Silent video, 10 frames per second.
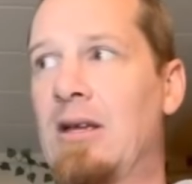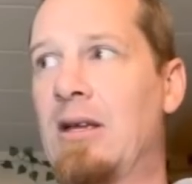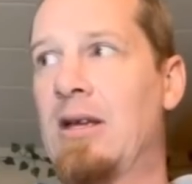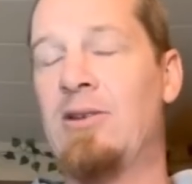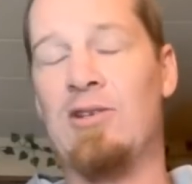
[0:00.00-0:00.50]

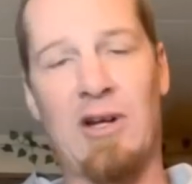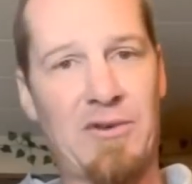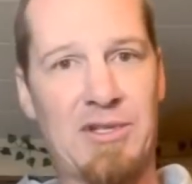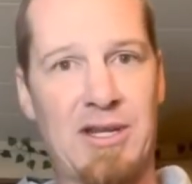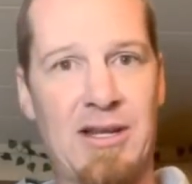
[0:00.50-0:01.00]
And
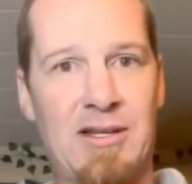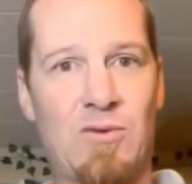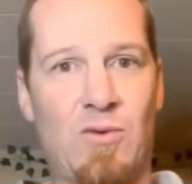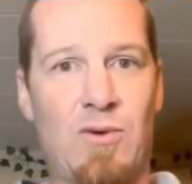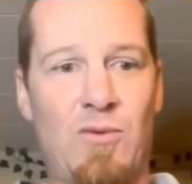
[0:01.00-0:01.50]
Jennifer says,
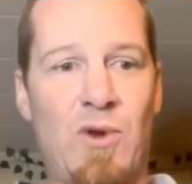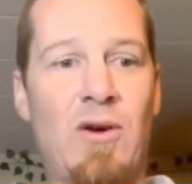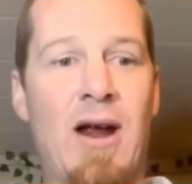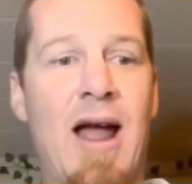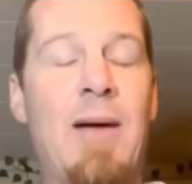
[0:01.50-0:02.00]
we
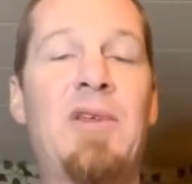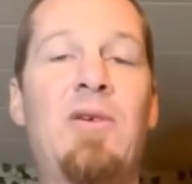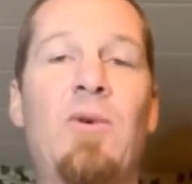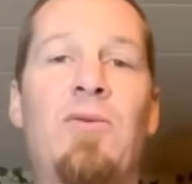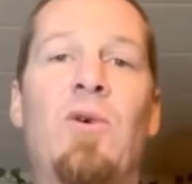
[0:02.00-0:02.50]
are happy
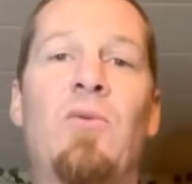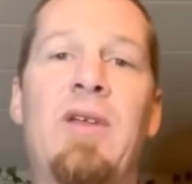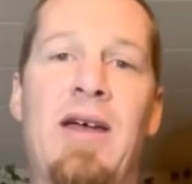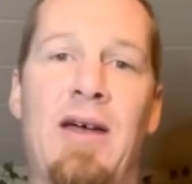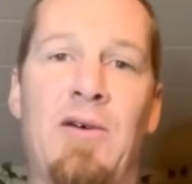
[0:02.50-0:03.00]
with what
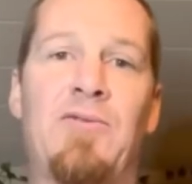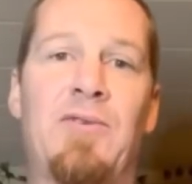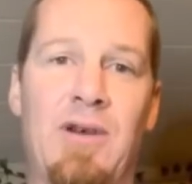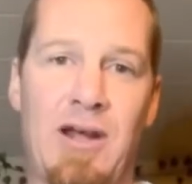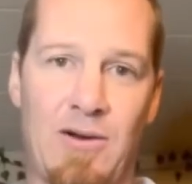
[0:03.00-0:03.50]
we
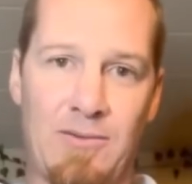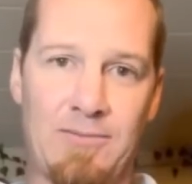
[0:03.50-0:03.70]
have now.